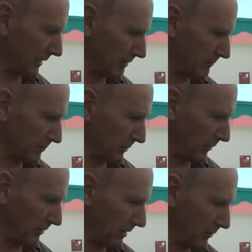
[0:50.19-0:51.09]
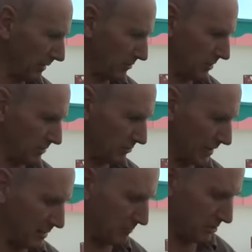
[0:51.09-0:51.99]
rebuilt, the whole engine,
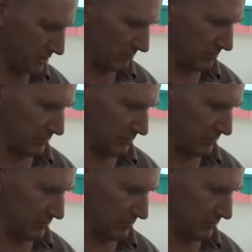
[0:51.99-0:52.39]
transmission,